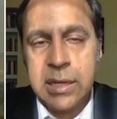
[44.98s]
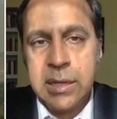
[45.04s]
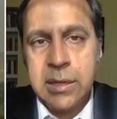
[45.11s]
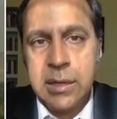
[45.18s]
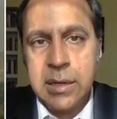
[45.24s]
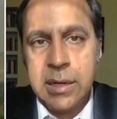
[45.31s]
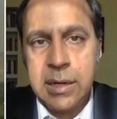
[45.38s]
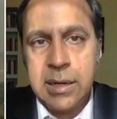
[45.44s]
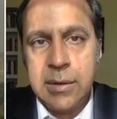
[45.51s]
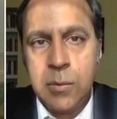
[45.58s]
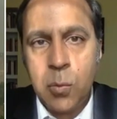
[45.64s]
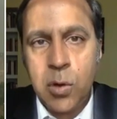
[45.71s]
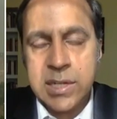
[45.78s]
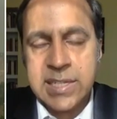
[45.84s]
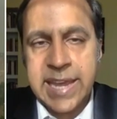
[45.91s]
uh,
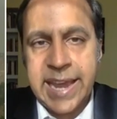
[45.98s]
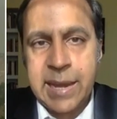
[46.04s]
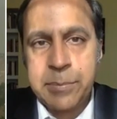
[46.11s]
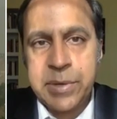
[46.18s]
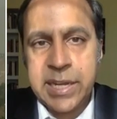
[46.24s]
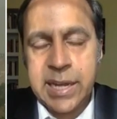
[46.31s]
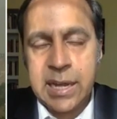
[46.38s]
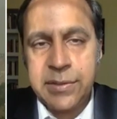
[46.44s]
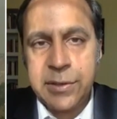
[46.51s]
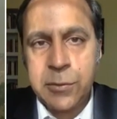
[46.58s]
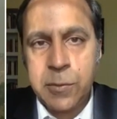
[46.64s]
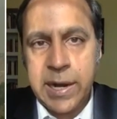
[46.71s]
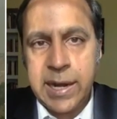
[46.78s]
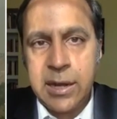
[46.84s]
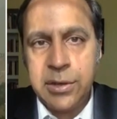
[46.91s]
what's happening on the
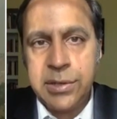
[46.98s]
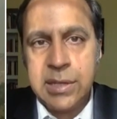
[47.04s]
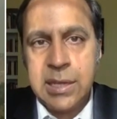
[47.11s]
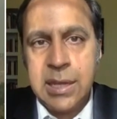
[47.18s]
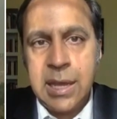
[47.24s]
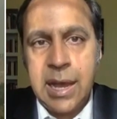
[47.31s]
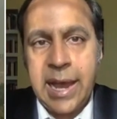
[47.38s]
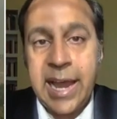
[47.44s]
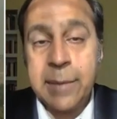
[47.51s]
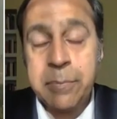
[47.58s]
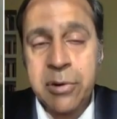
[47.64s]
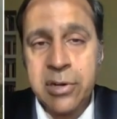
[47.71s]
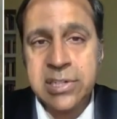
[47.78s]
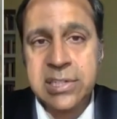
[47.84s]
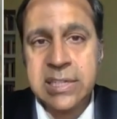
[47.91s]
ground. I
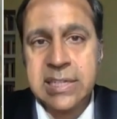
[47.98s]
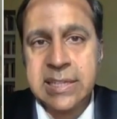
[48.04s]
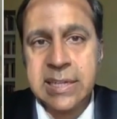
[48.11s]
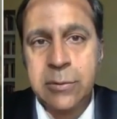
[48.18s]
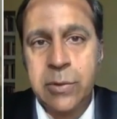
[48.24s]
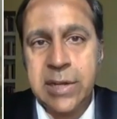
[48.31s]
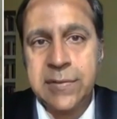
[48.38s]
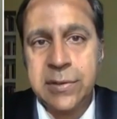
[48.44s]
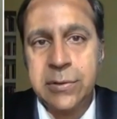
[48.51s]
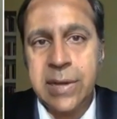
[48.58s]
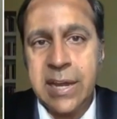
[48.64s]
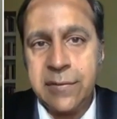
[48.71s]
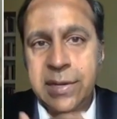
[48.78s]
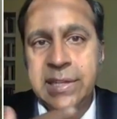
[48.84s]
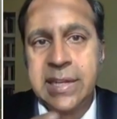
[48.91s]
personally think we have to do
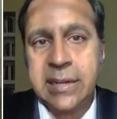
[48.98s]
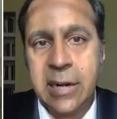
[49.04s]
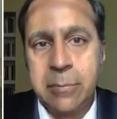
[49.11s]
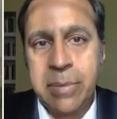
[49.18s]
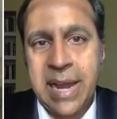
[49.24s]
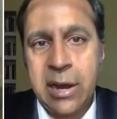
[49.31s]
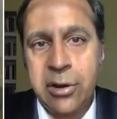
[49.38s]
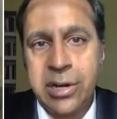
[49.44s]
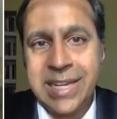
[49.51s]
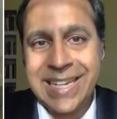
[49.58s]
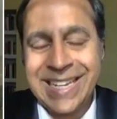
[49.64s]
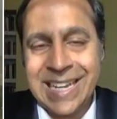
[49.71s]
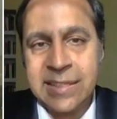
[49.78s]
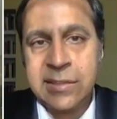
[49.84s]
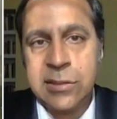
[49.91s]
everything in our power to
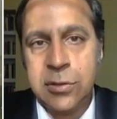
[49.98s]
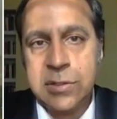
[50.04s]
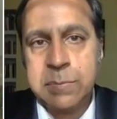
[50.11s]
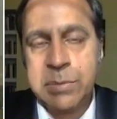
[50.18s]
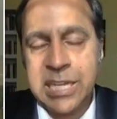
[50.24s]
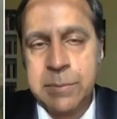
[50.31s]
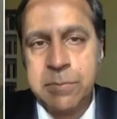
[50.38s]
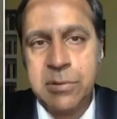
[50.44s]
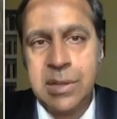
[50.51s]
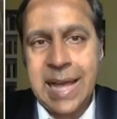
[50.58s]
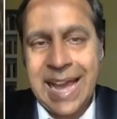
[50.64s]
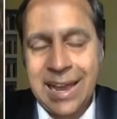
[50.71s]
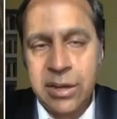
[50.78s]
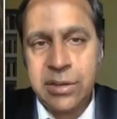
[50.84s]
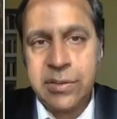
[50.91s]
get those people
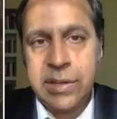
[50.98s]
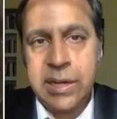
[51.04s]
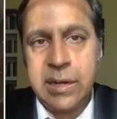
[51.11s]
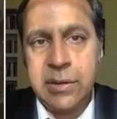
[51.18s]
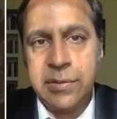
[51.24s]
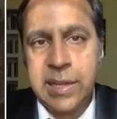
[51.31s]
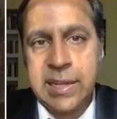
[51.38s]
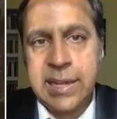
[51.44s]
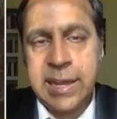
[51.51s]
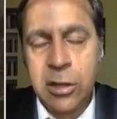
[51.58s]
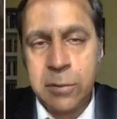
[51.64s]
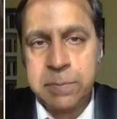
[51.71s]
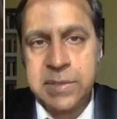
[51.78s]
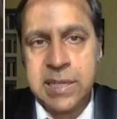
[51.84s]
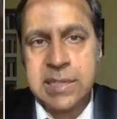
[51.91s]
out of there that
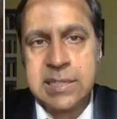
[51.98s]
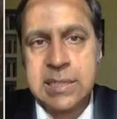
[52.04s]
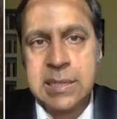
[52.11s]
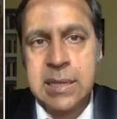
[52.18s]
helped us.